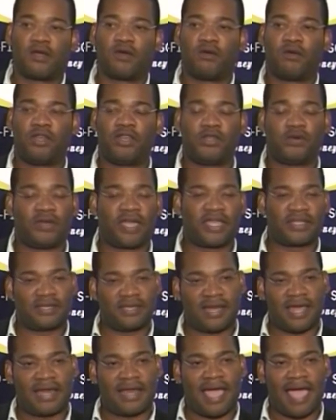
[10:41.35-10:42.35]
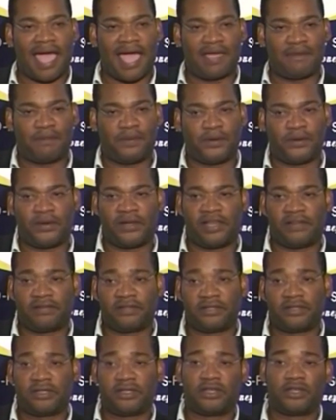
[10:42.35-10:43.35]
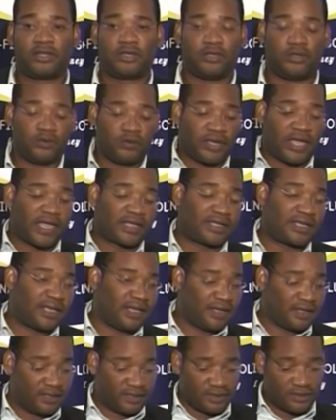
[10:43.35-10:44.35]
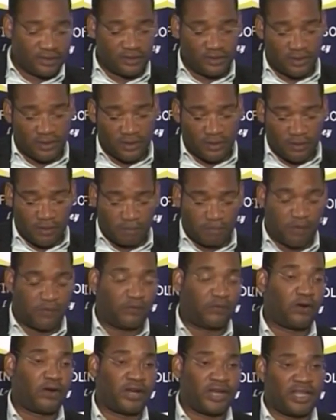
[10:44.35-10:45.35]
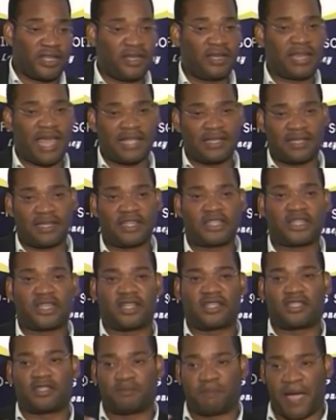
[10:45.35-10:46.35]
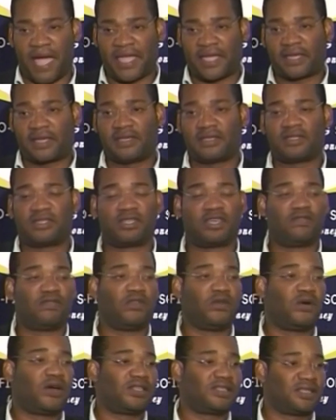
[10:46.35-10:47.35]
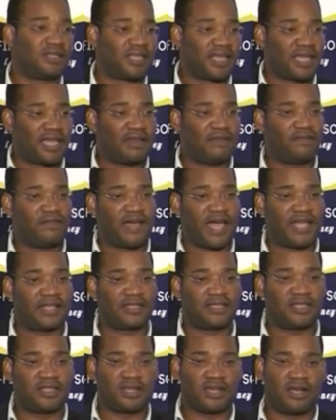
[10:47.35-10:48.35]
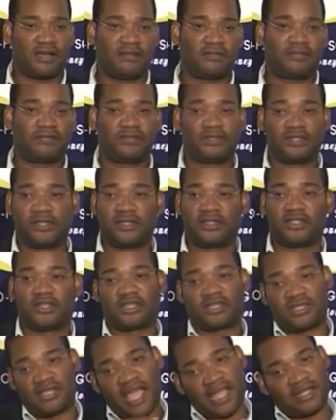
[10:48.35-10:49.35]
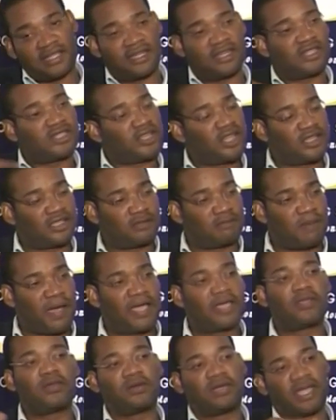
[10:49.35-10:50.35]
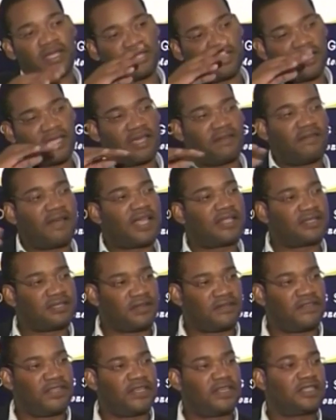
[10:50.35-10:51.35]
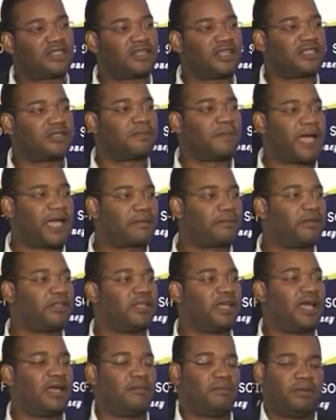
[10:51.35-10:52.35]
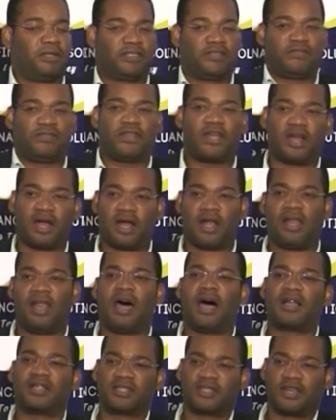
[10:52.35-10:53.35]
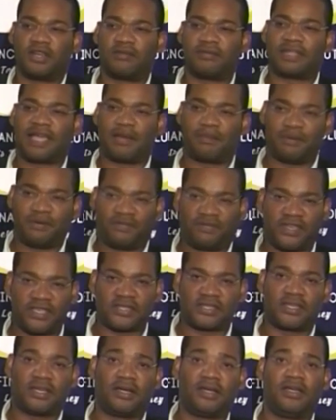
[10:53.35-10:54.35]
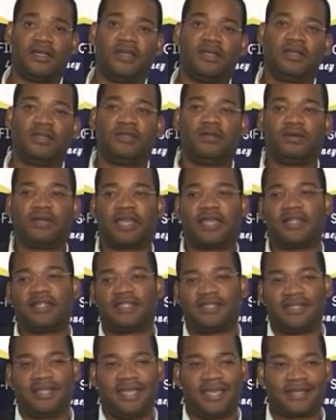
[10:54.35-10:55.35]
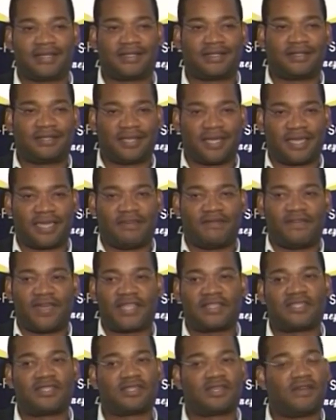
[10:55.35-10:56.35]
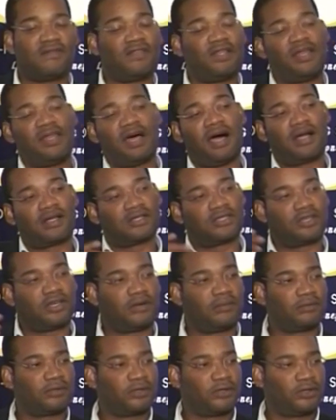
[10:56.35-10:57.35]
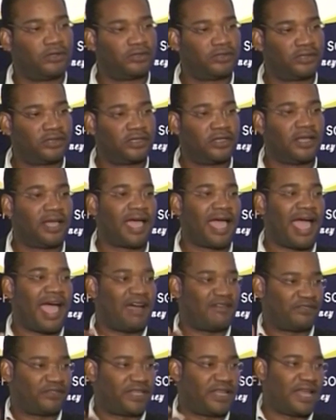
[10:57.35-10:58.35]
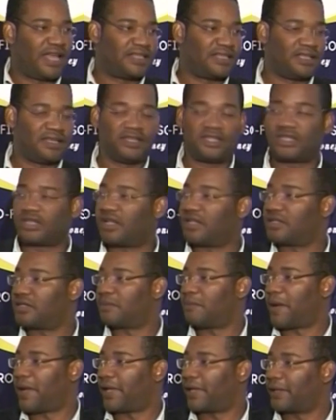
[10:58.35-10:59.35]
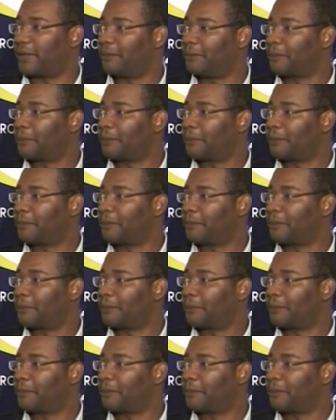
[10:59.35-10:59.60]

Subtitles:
When you get in at the IPO level, you get in before that initial spike. So if you want to take advantage of just that initial spike, you can take advantage of the initial spike. But if you're a long-term type investor, you can take advantage of the long-term growth after that initial spike.